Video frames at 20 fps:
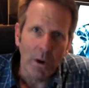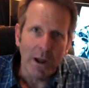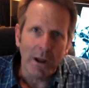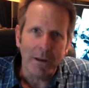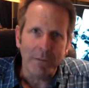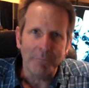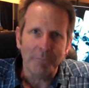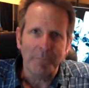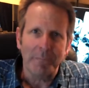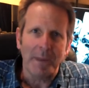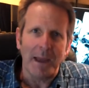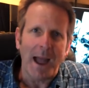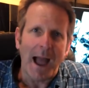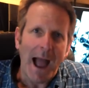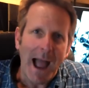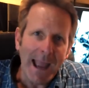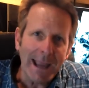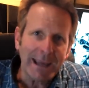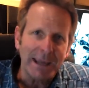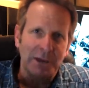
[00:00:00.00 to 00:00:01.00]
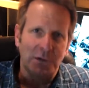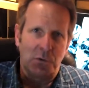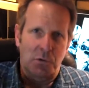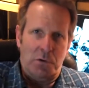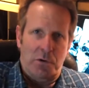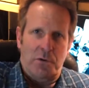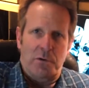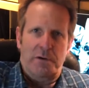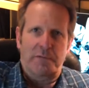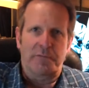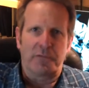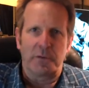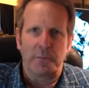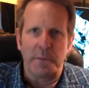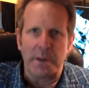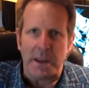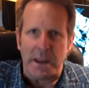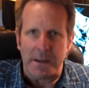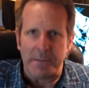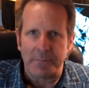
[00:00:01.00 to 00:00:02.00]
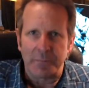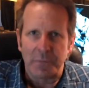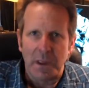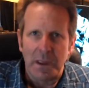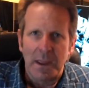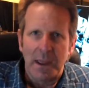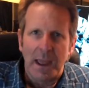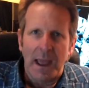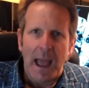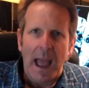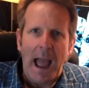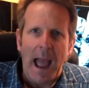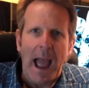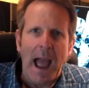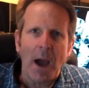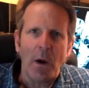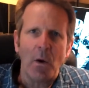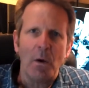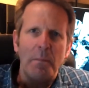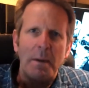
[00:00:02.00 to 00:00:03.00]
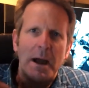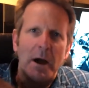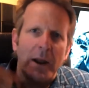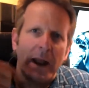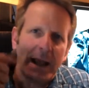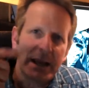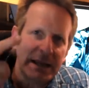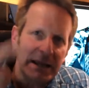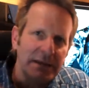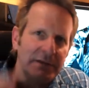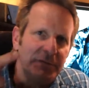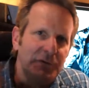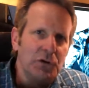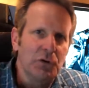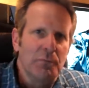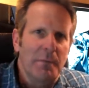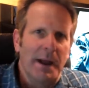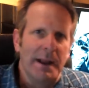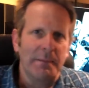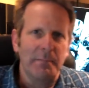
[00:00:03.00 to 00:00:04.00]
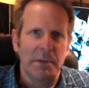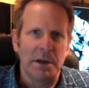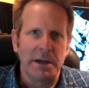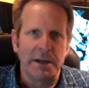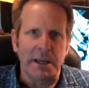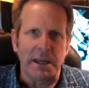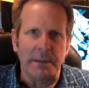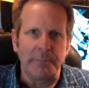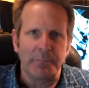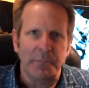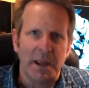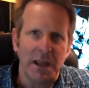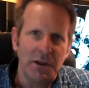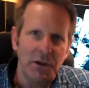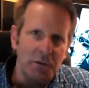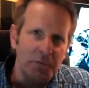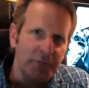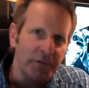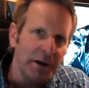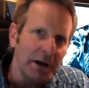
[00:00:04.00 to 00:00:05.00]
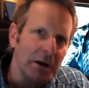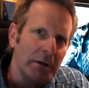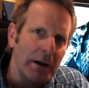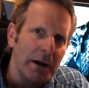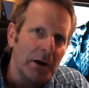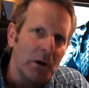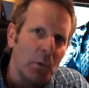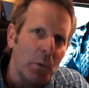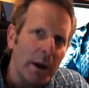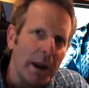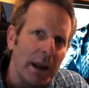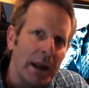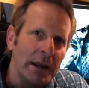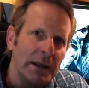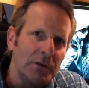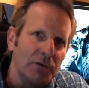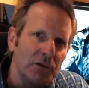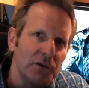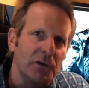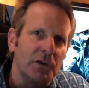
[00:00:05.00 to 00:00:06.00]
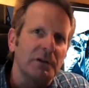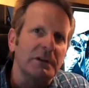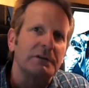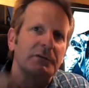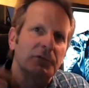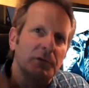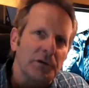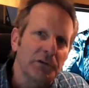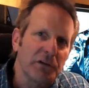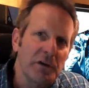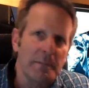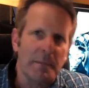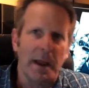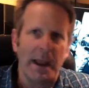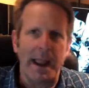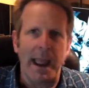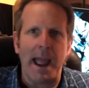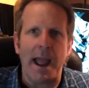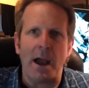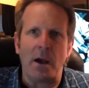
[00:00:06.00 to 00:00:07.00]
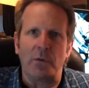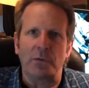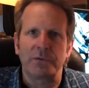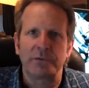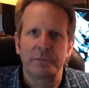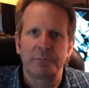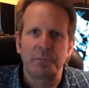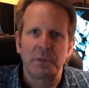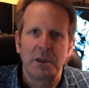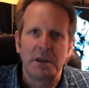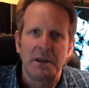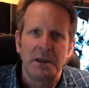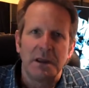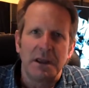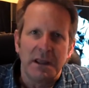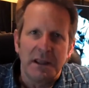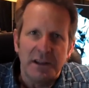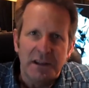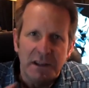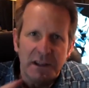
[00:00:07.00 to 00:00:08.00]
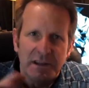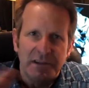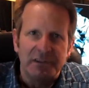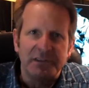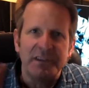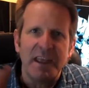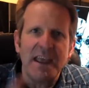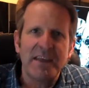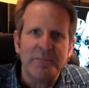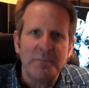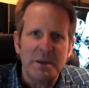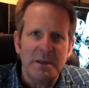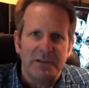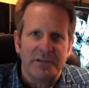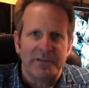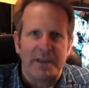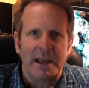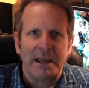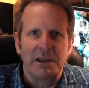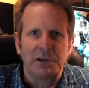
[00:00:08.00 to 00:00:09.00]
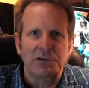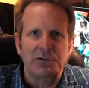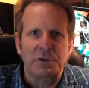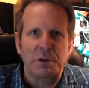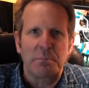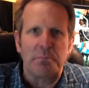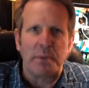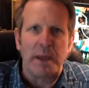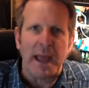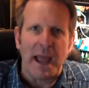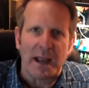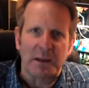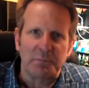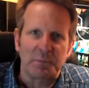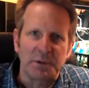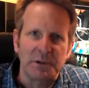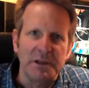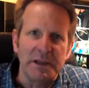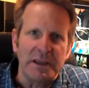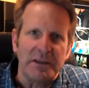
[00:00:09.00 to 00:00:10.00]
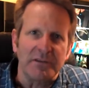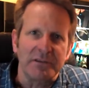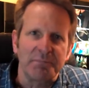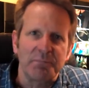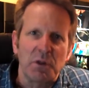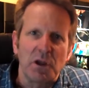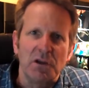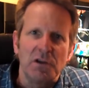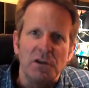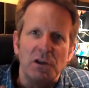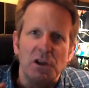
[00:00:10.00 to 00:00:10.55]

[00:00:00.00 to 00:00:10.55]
Well, I can order it for me. How about I give you my money and you figure out a way to deliver it to my house? Save me the second trip back, please.